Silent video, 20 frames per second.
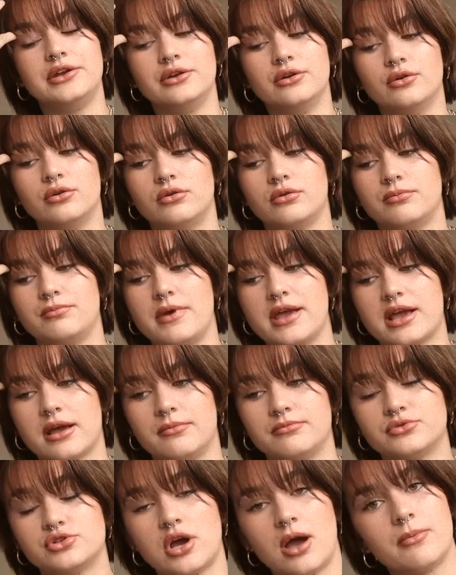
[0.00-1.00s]
do
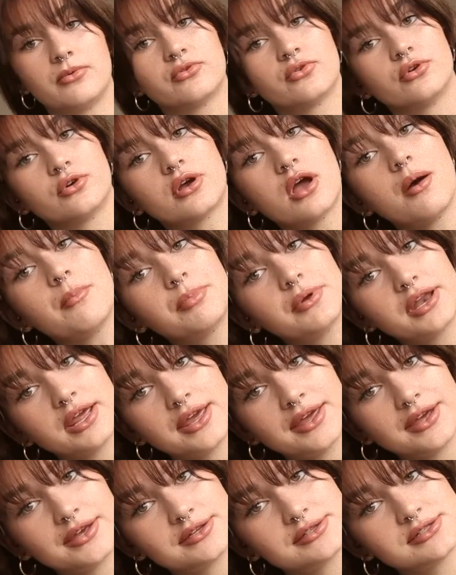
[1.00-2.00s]
makeup jobs for
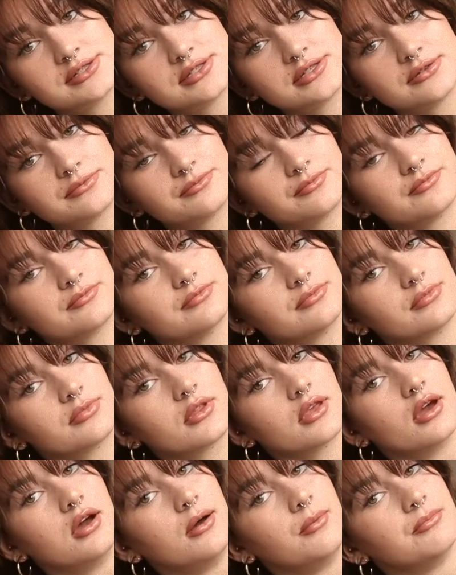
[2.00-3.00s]
companies,
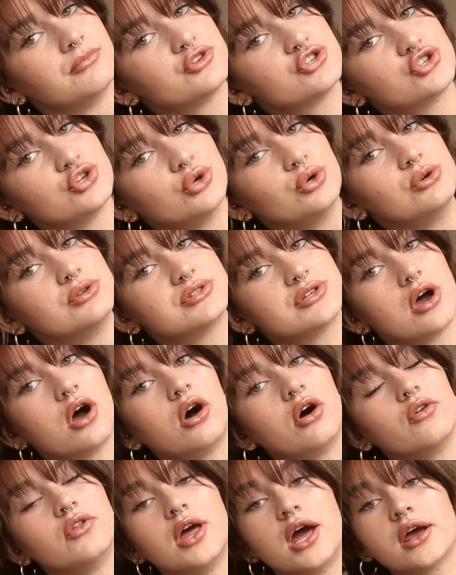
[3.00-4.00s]
shoots,
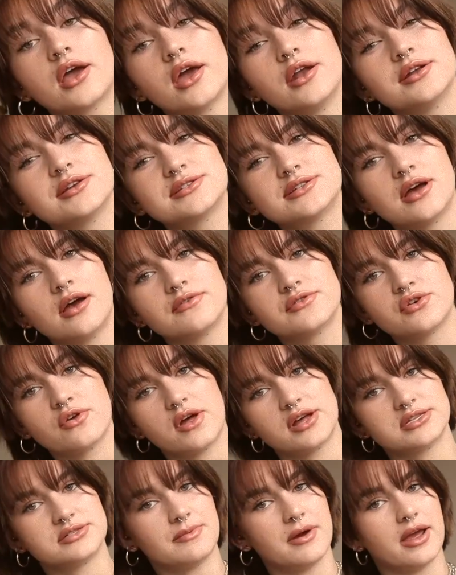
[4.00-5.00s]
all that kind of stuff. So
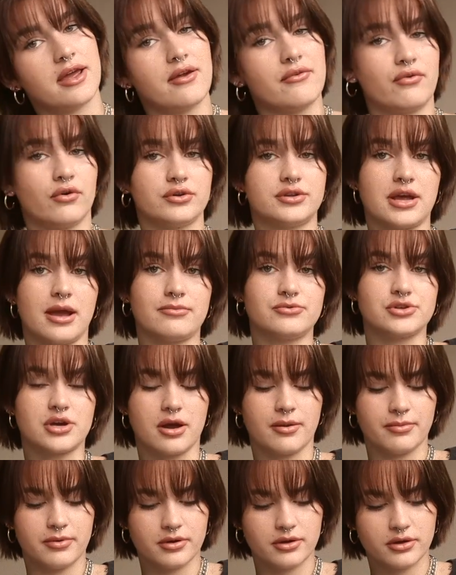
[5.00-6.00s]
that's my full-time
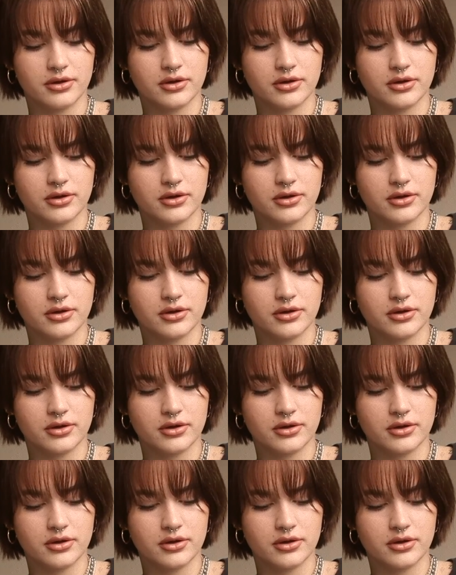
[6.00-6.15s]
job.